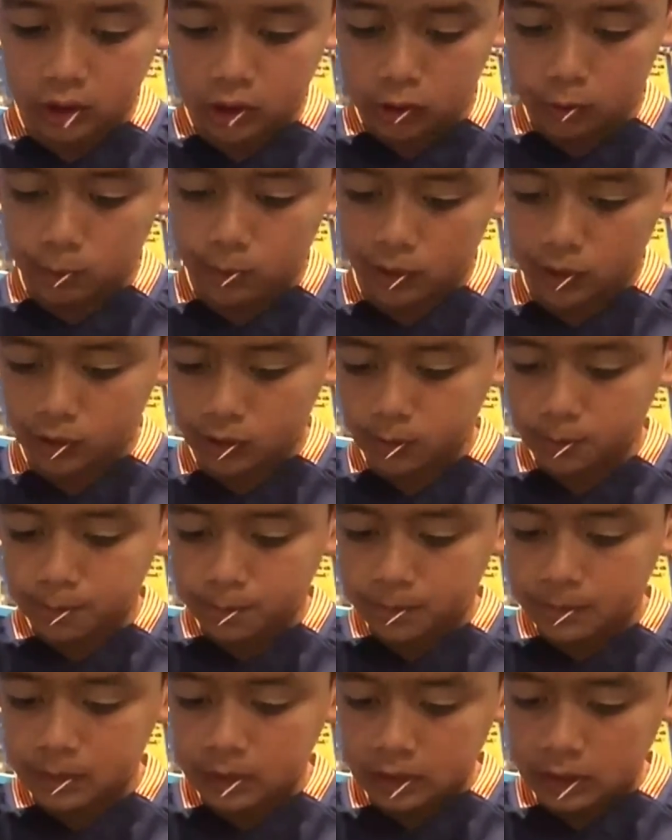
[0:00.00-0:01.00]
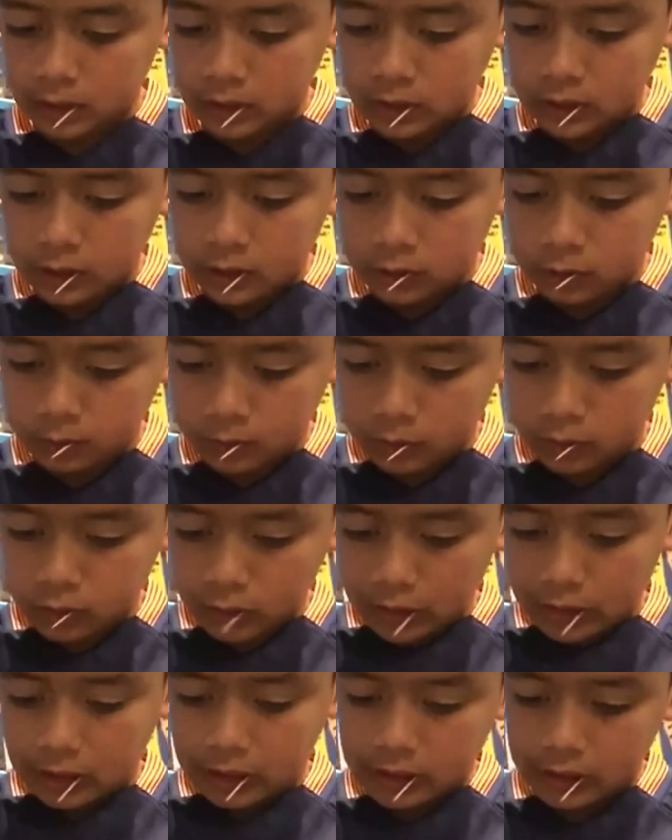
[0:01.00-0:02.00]
in the bottom. So when you
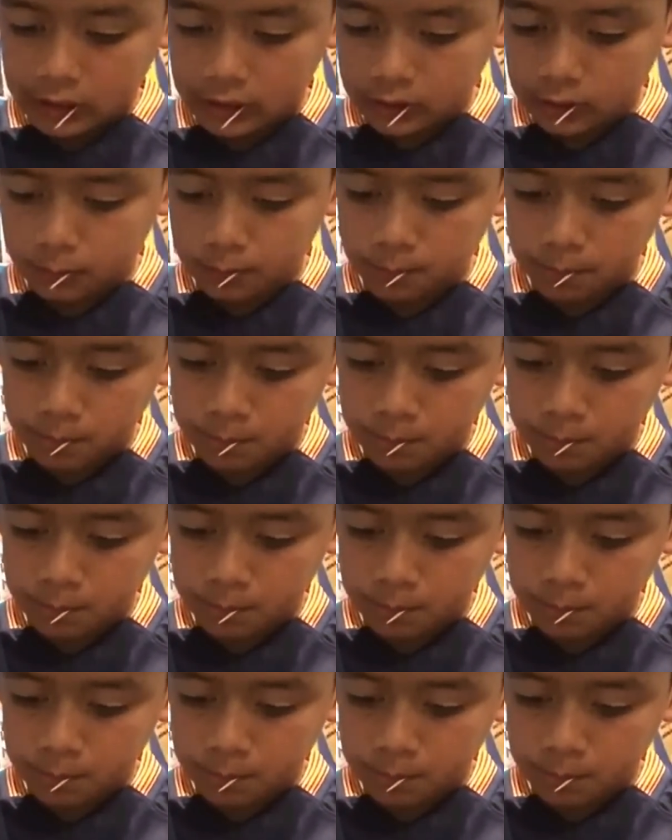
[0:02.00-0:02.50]
try to clean them,